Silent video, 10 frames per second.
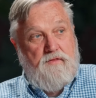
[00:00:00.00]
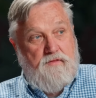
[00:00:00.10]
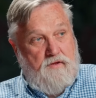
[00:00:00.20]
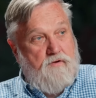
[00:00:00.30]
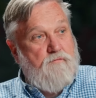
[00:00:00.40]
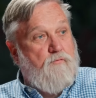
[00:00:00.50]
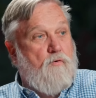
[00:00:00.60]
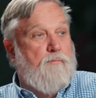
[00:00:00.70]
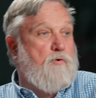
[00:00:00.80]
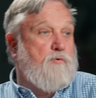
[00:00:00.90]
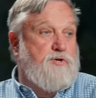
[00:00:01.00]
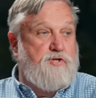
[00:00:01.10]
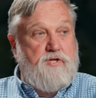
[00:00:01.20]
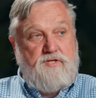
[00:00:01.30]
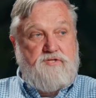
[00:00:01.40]
the informal
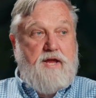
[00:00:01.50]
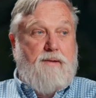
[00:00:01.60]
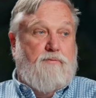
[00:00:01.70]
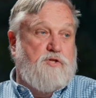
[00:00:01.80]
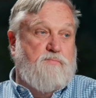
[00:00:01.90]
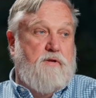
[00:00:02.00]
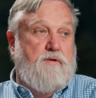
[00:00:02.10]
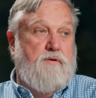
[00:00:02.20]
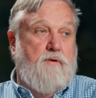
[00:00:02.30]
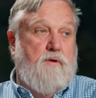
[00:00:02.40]
Christian establishment